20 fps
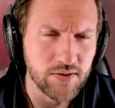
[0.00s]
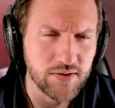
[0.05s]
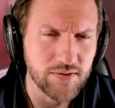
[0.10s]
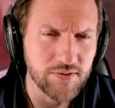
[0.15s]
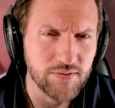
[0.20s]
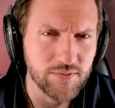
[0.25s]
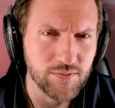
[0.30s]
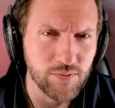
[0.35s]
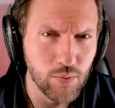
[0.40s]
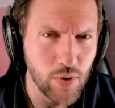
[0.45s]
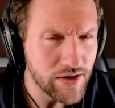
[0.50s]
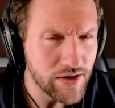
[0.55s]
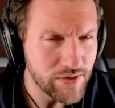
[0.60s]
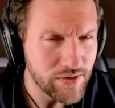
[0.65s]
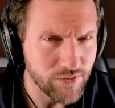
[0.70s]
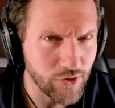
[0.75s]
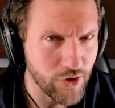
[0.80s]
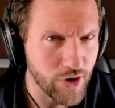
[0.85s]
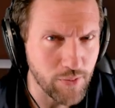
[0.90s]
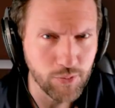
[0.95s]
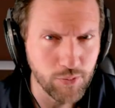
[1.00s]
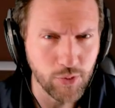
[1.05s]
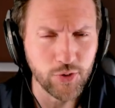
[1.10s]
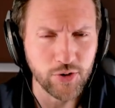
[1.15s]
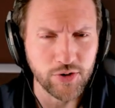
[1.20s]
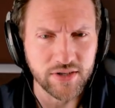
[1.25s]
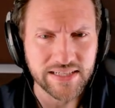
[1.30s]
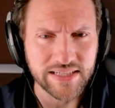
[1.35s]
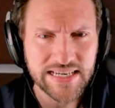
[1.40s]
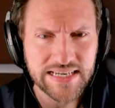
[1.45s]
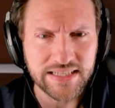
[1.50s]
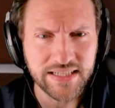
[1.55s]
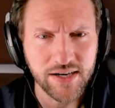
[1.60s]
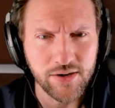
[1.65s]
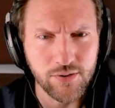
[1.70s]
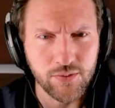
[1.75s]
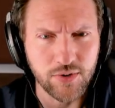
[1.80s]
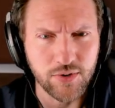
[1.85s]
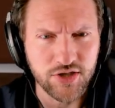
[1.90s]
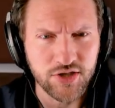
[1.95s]
And one very important
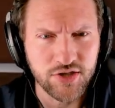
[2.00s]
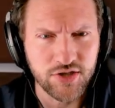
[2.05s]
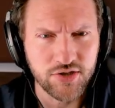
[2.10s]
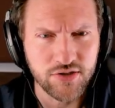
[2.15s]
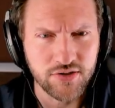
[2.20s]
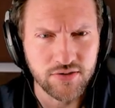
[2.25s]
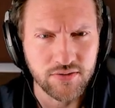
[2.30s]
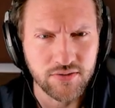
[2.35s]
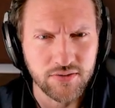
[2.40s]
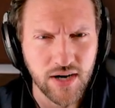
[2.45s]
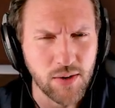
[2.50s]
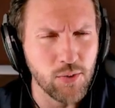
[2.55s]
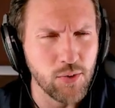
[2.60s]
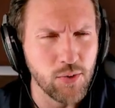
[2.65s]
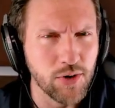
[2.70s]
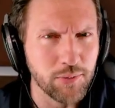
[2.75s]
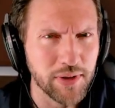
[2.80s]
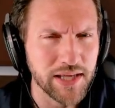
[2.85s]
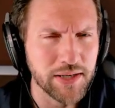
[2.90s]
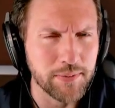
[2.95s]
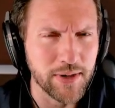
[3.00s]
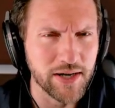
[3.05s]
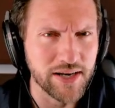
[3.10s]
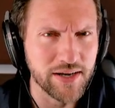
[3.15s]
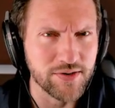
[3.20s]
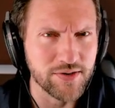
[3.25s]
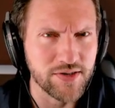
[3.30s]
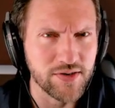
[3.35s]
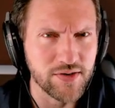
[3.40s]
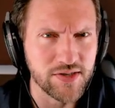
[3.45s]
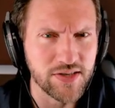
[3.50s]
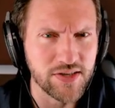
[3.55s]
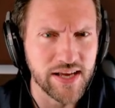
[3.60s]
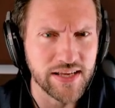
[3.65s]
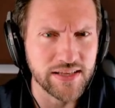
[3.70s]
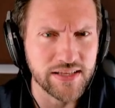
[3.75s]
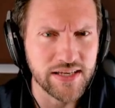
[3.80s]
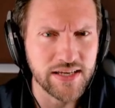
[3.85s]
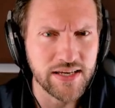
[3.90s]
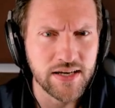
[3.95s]
detail, which I will complain about ever so
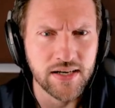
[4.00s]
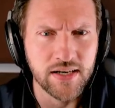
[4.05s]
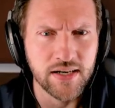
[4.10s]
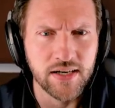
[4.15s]
slightly,